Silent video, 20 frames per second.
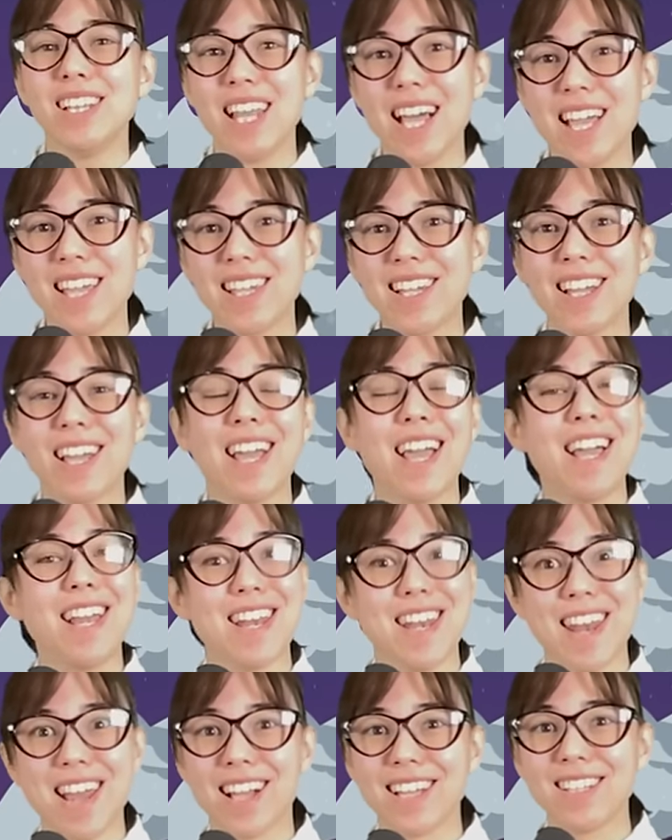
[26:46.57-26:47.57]
Like,
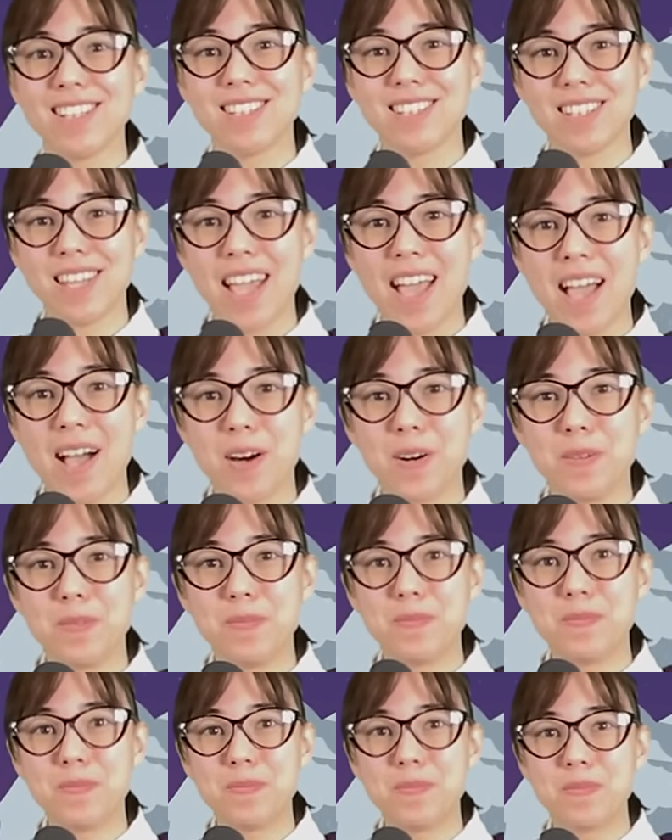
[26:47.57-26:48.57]
Nice Scout.
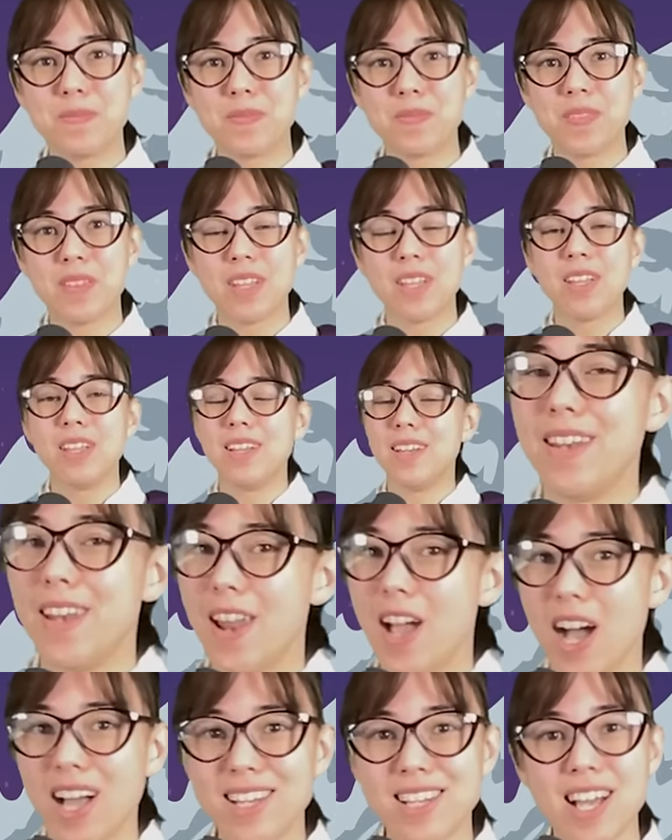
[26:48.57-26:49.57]

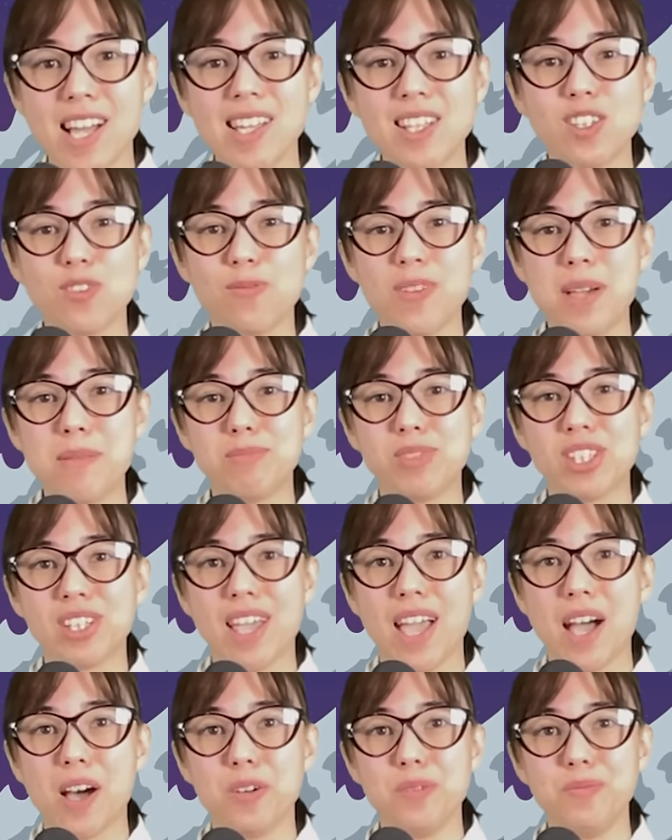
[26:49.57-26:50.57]
Not Nice Fem
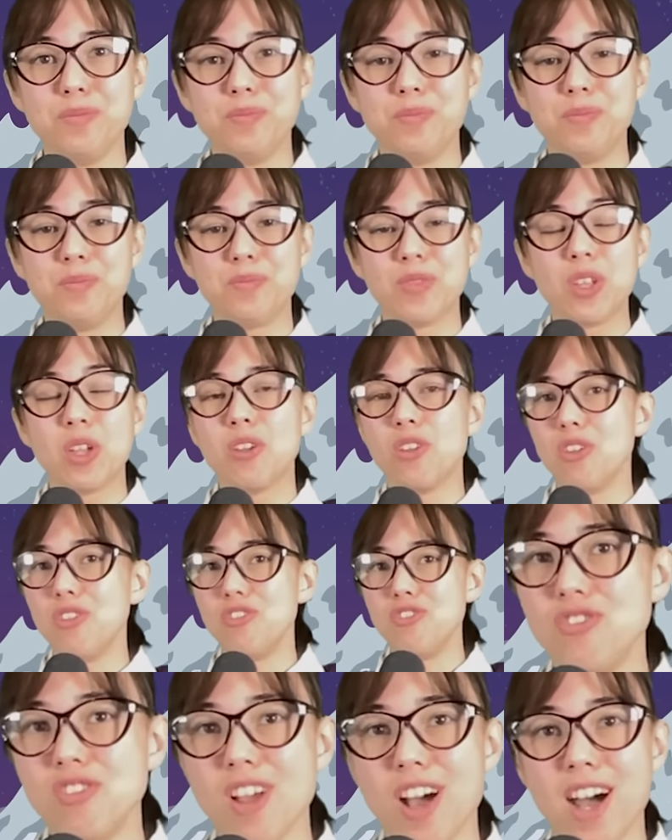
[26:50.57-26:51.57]
Scout.
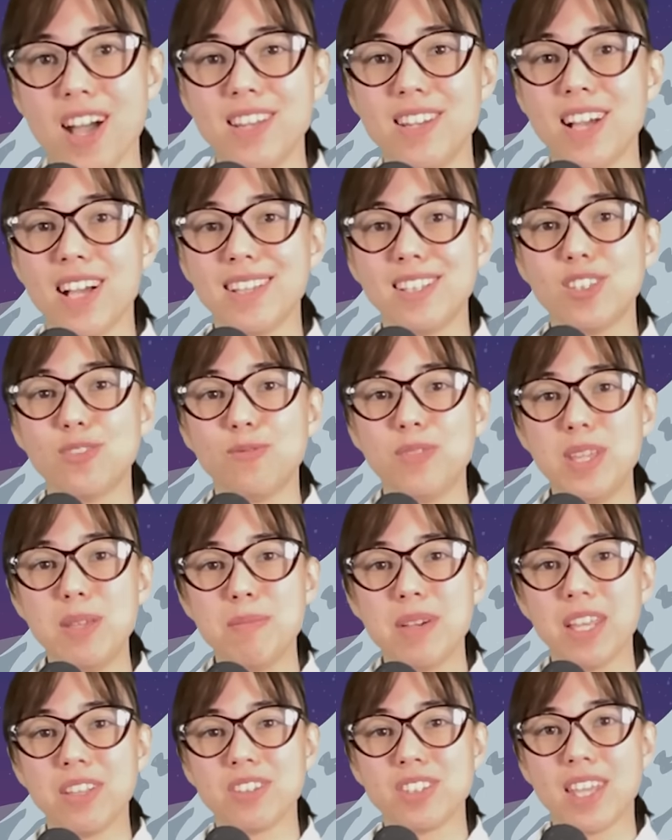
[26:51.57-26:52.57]
Not Nice
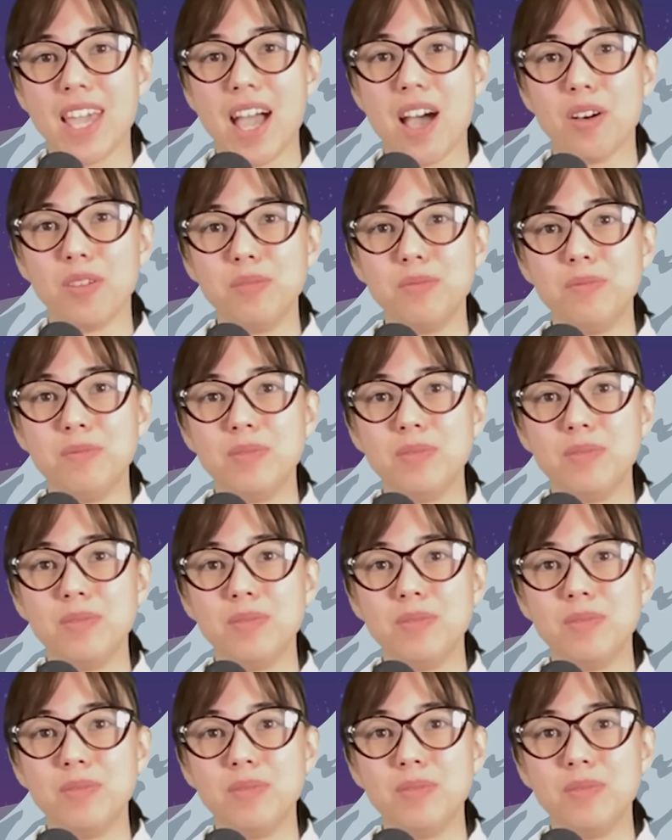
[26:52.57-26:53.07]
Female Scout.